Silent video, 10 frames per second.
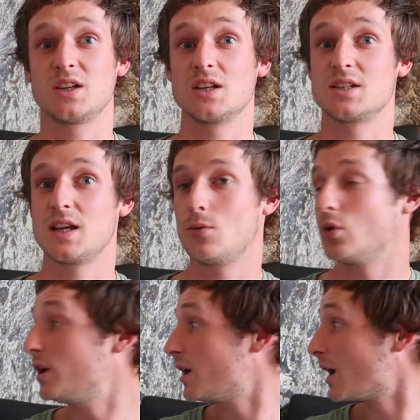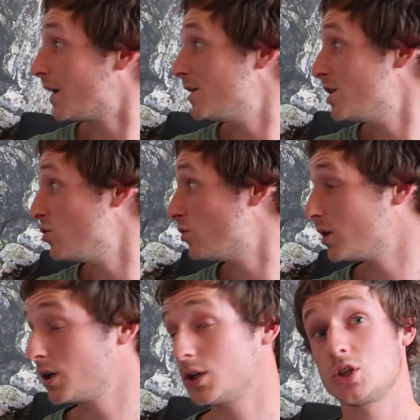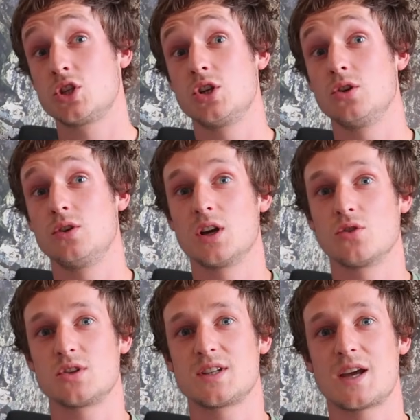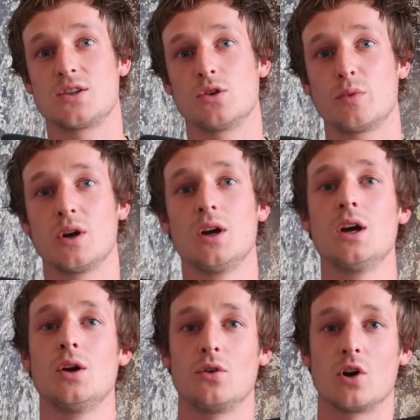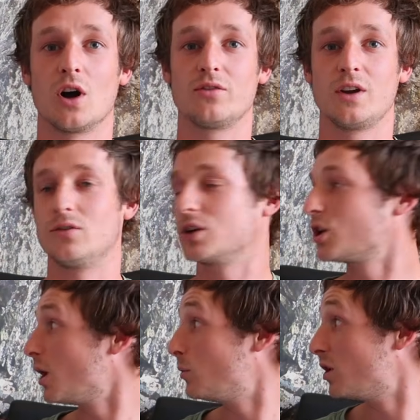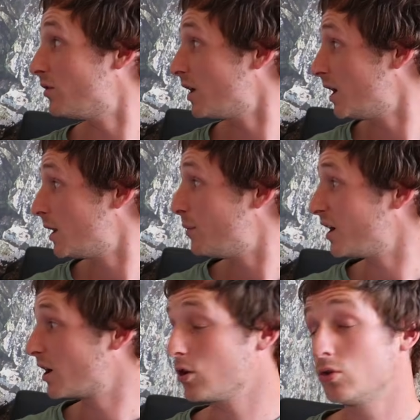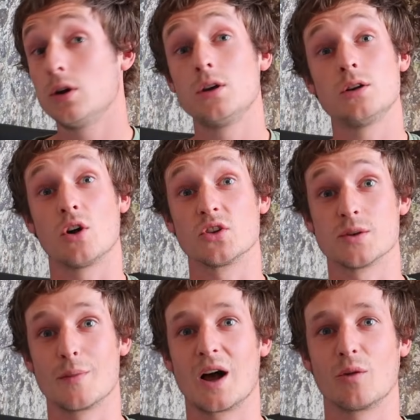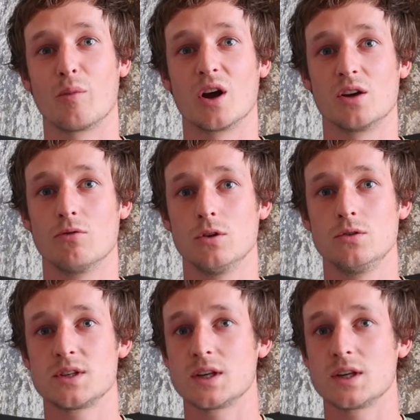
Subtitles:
you can see, we're in our new studio setup. We've got our favourite climber over here, the Big O, on some alpine route.